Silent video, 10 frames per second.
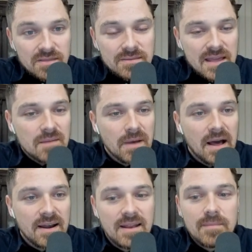thing
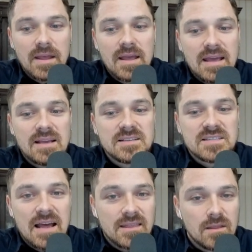about it is
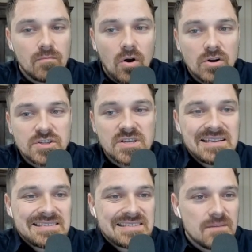that the margin
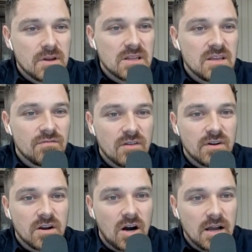is typically very,
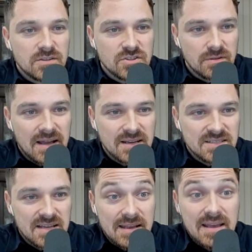very high. So like I
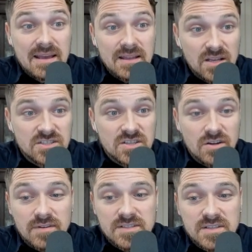said, this
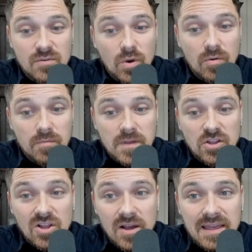service, we would be
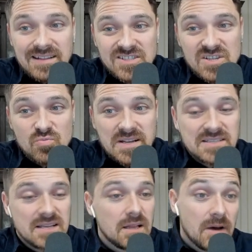looking to
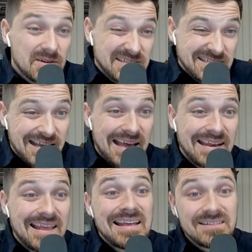resell about
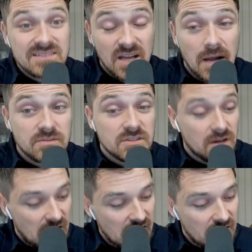10 times
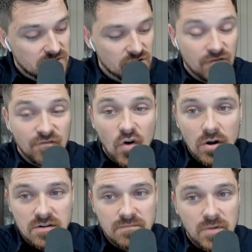higher. So
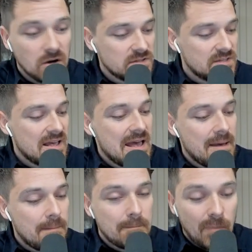$400
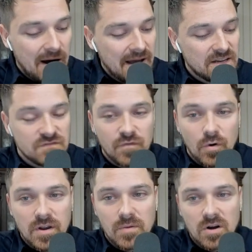minus
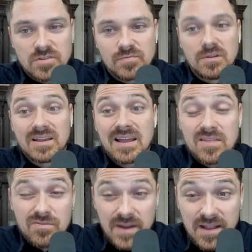$40, we're looking at
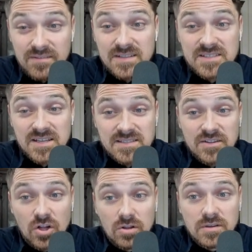
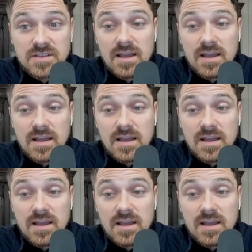$360,